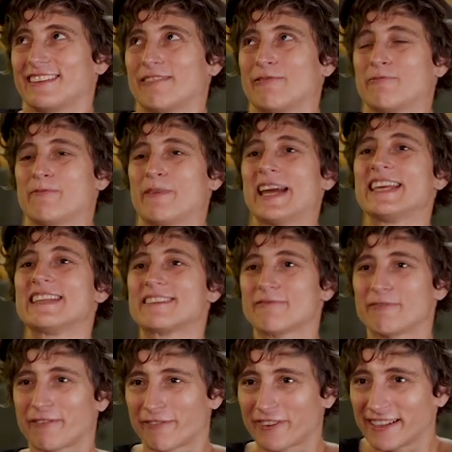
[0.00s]

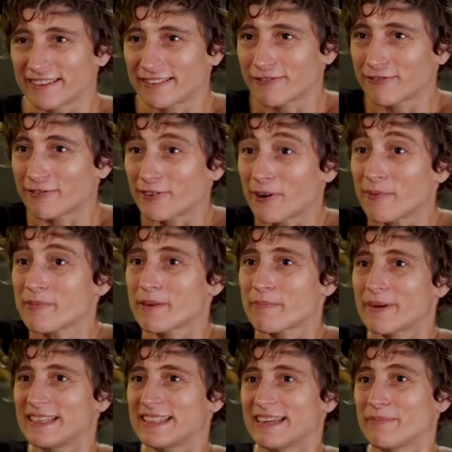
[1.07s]
weight we felt from the
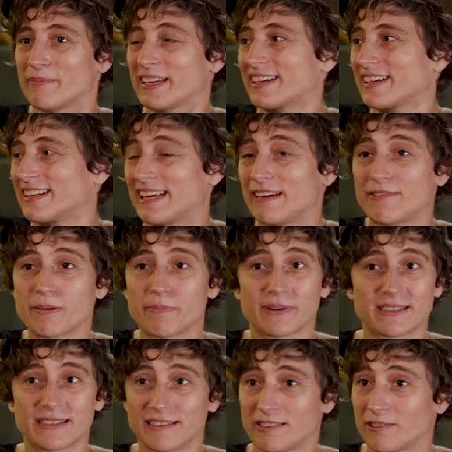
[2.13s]
pandemic, and
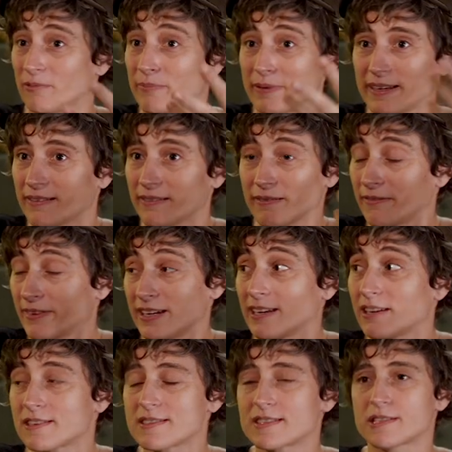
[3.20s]
everybody, you know, being very
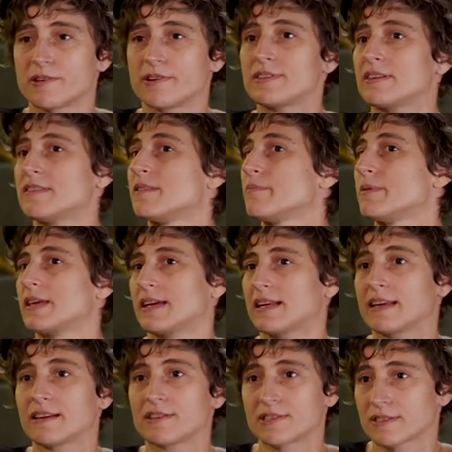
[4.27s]
concerned in the
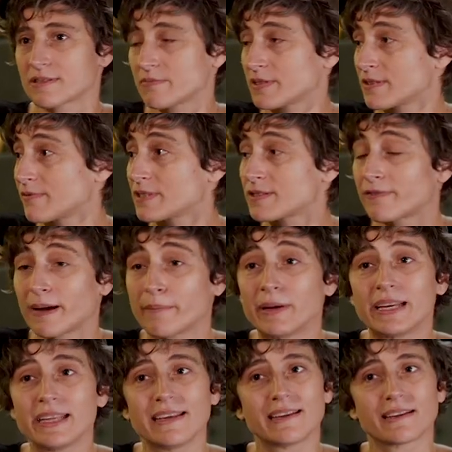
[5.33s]
beginning, just with
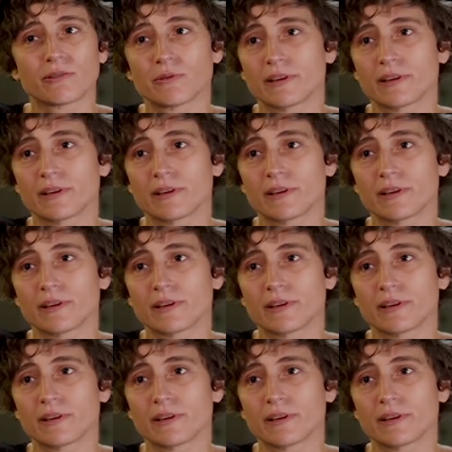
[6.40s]
family and